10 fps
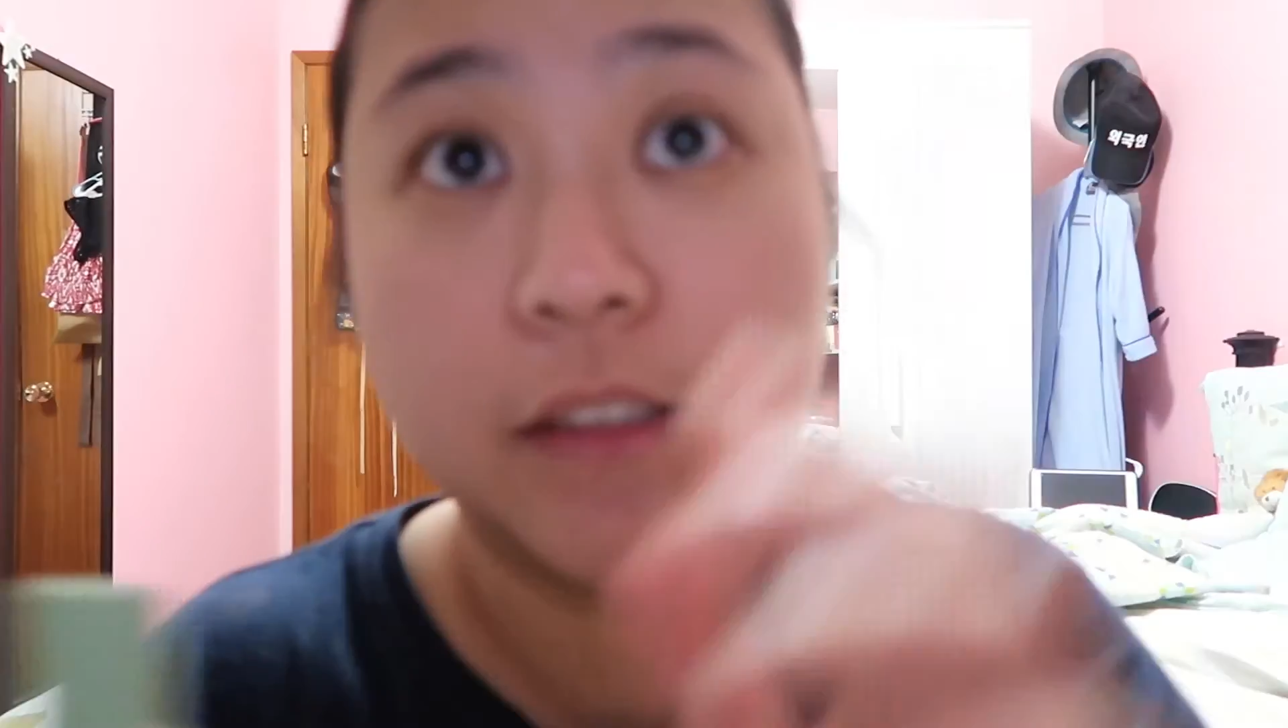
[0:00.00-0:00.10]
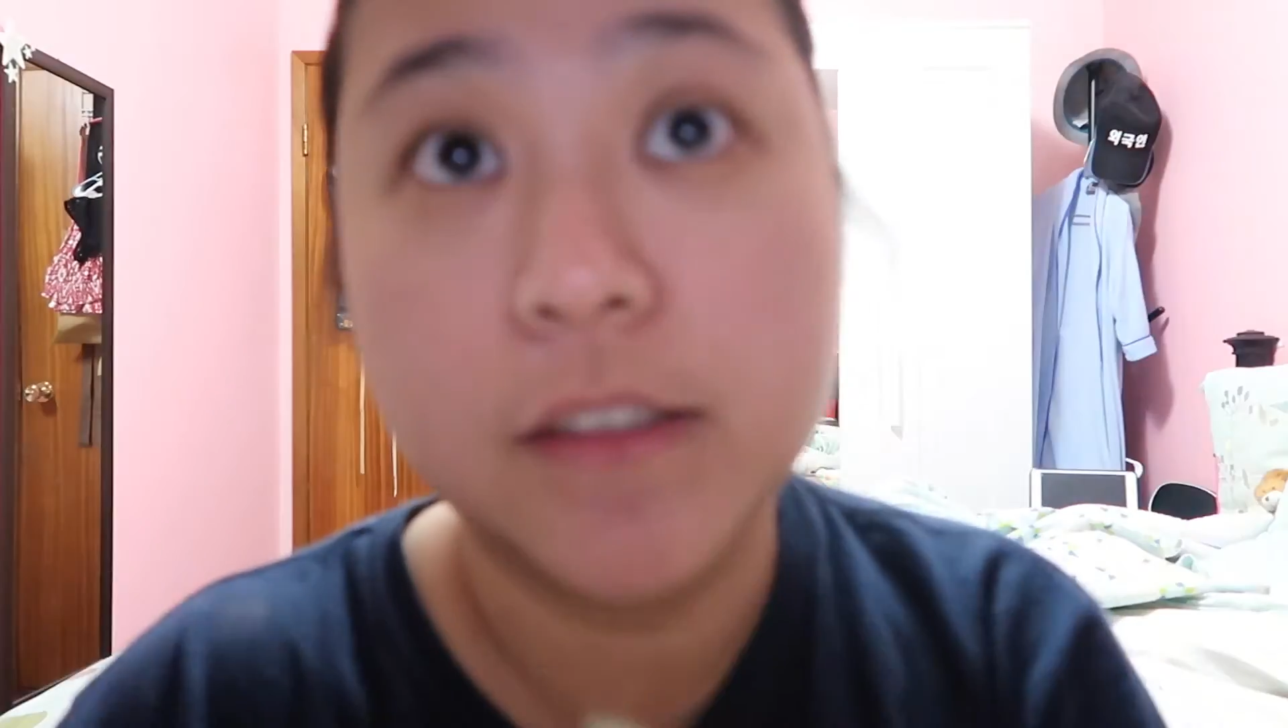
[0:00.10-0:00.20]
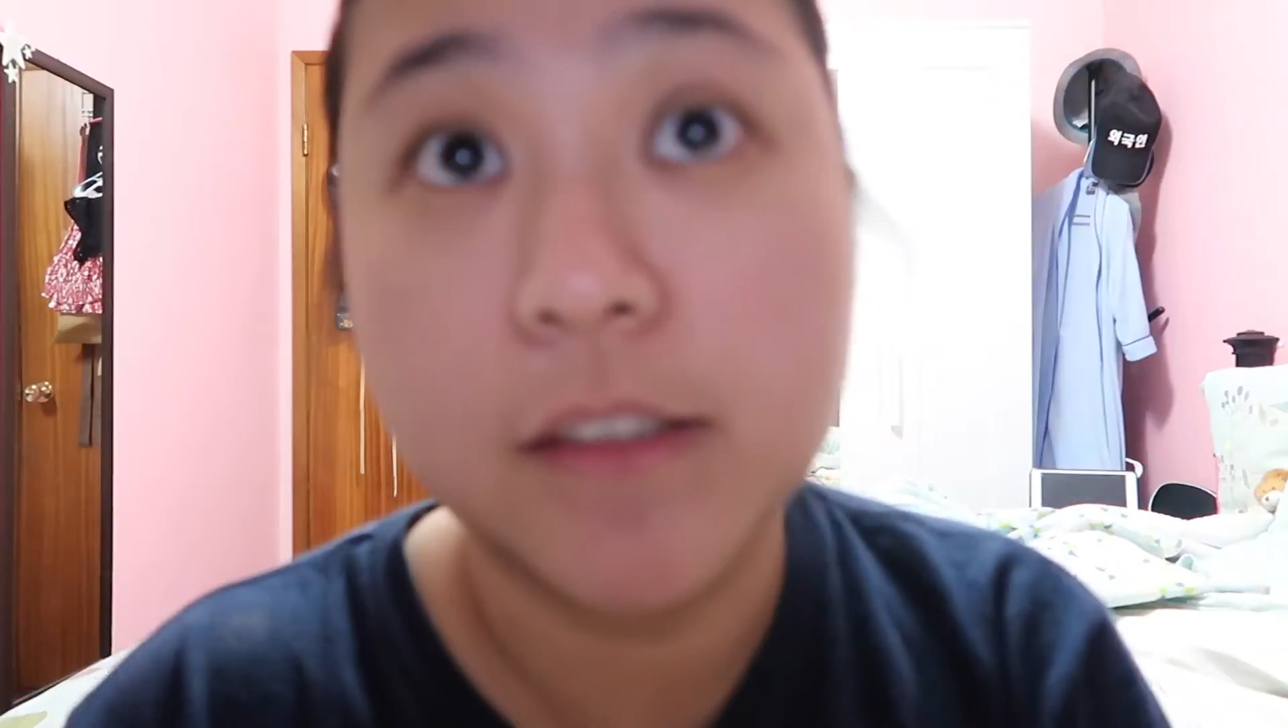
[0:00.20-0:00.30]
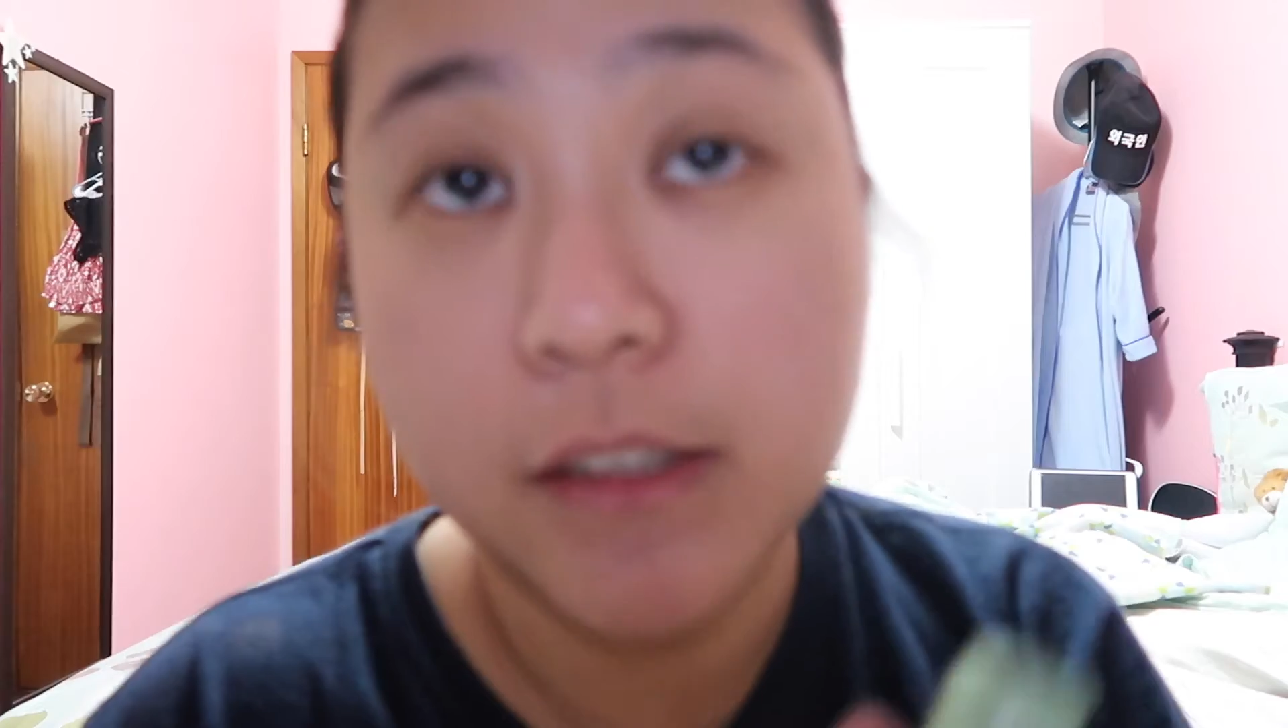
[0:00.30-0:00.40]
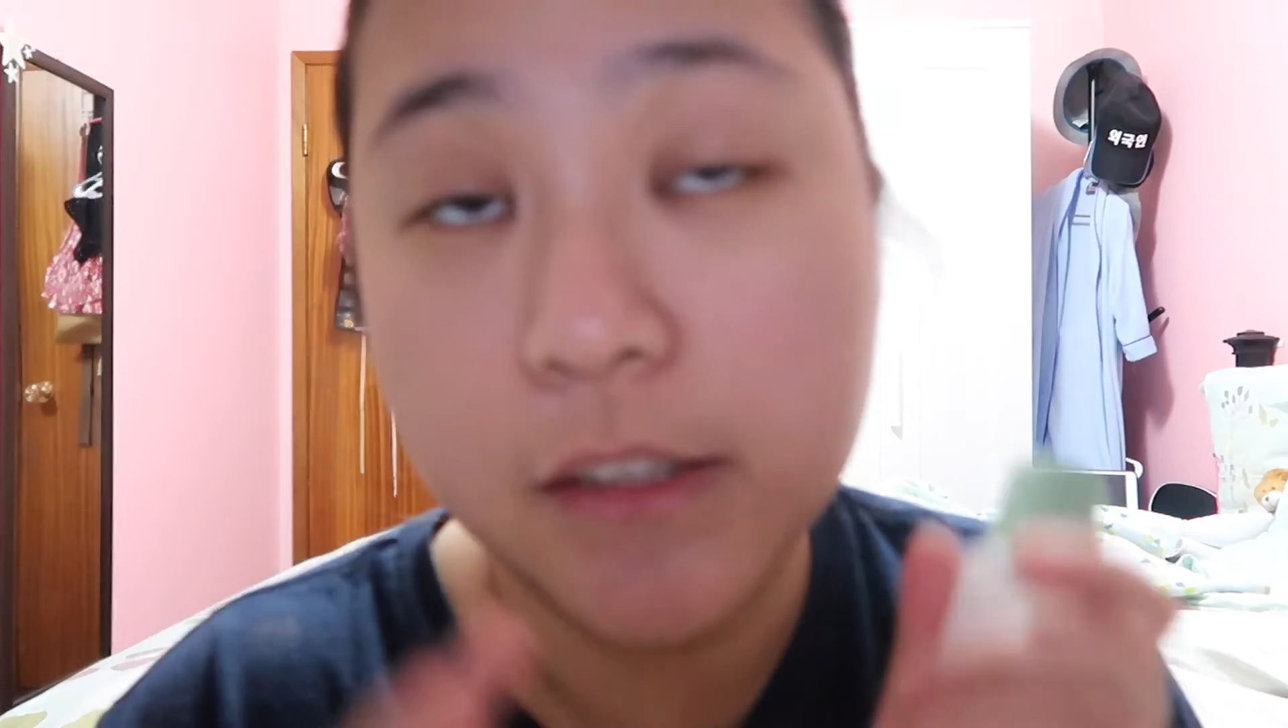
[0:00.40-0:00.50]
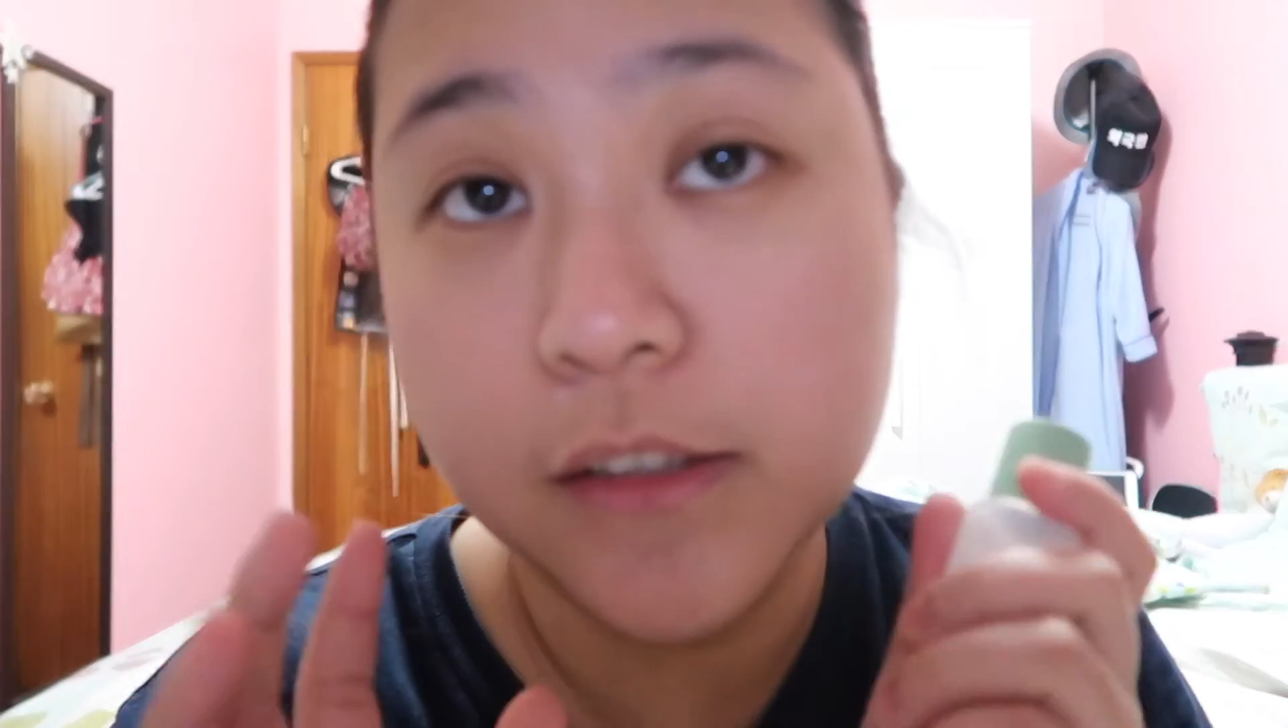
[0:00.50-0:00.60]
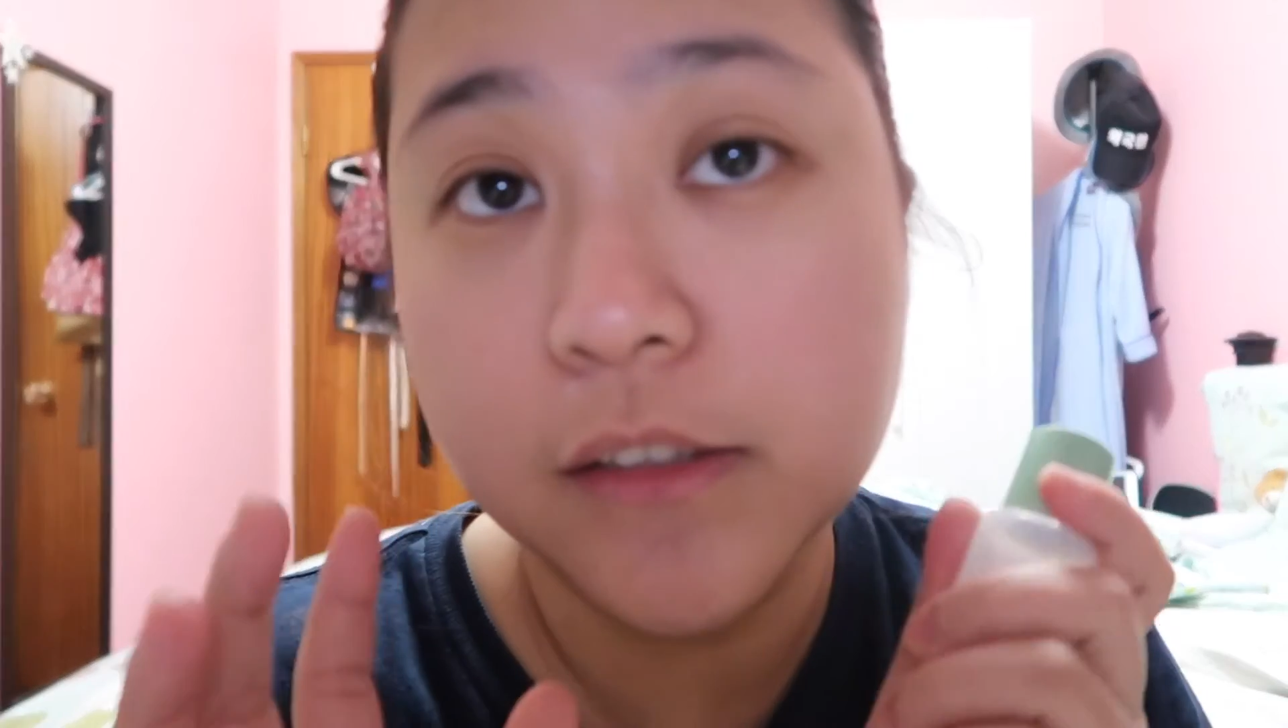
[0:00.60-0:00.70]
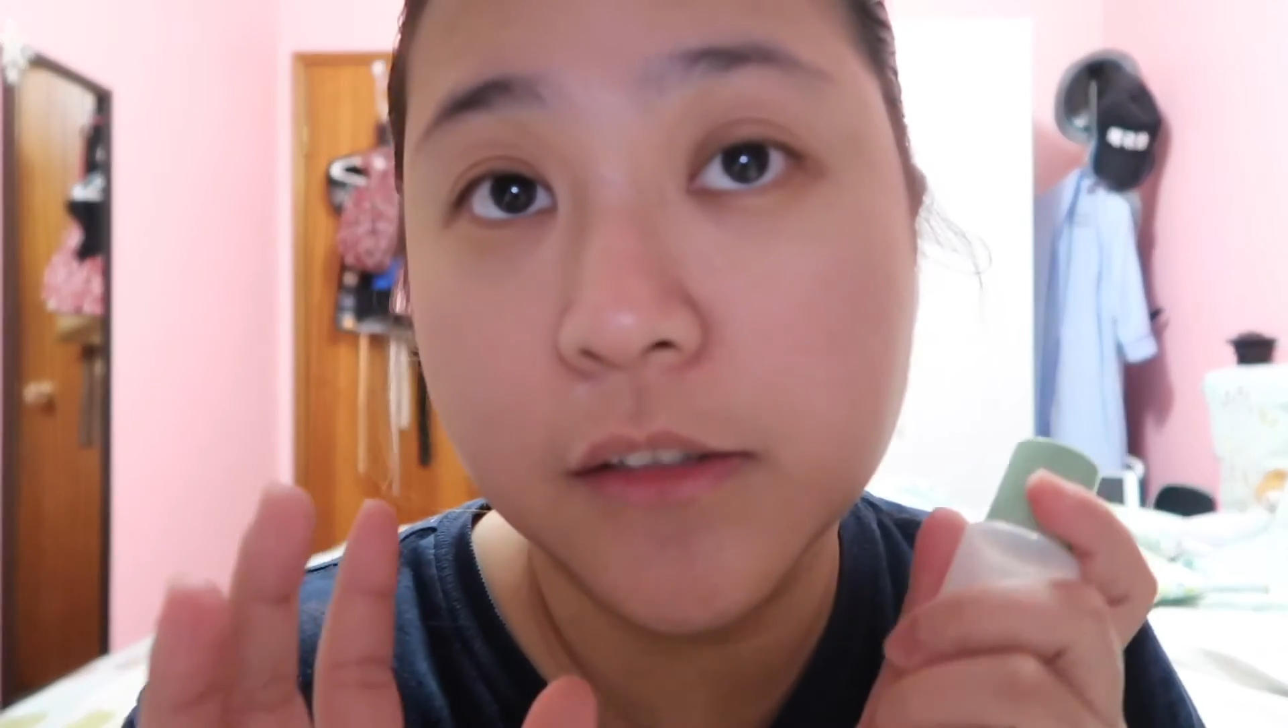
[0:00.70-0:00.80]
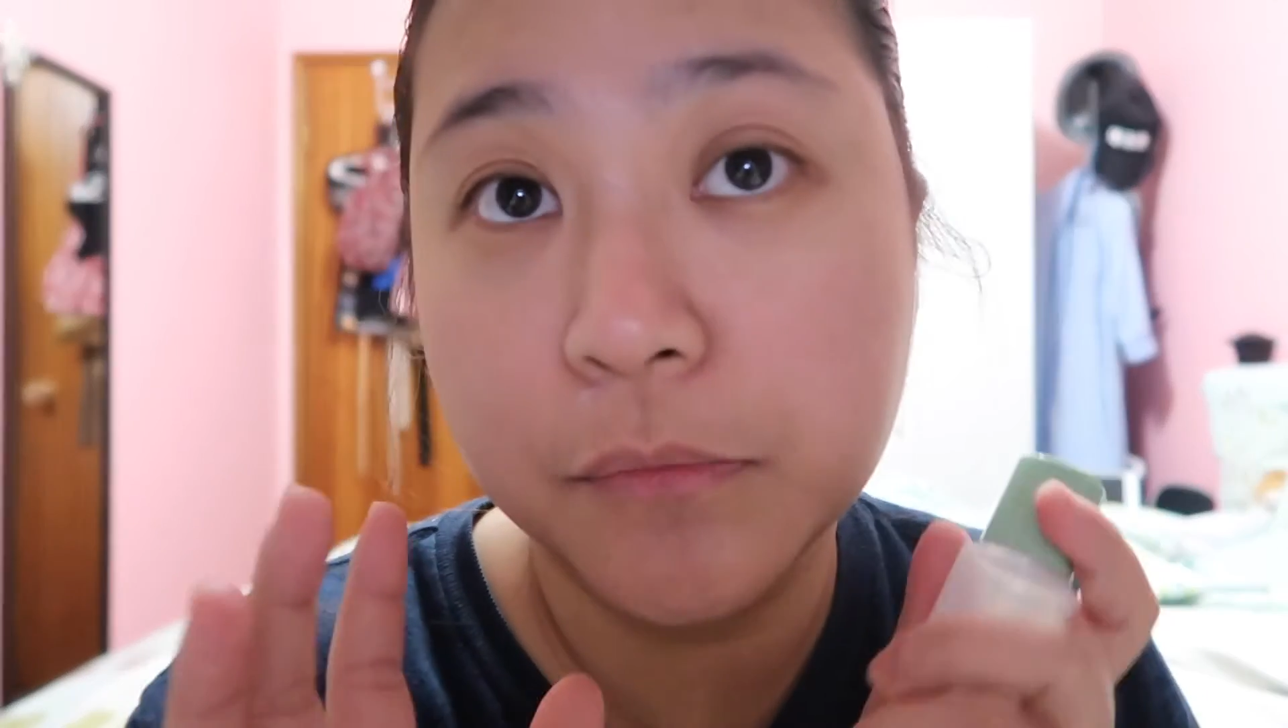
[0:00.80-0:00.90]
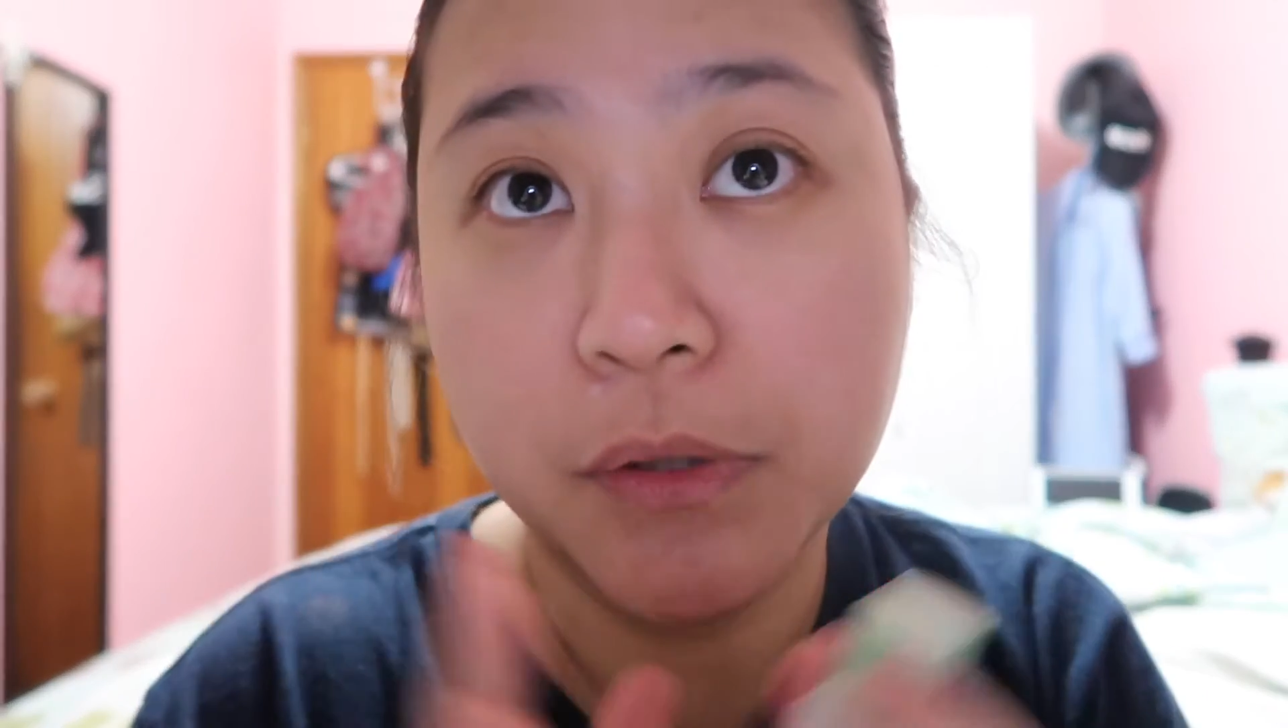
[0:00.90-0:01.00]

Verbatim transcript: This is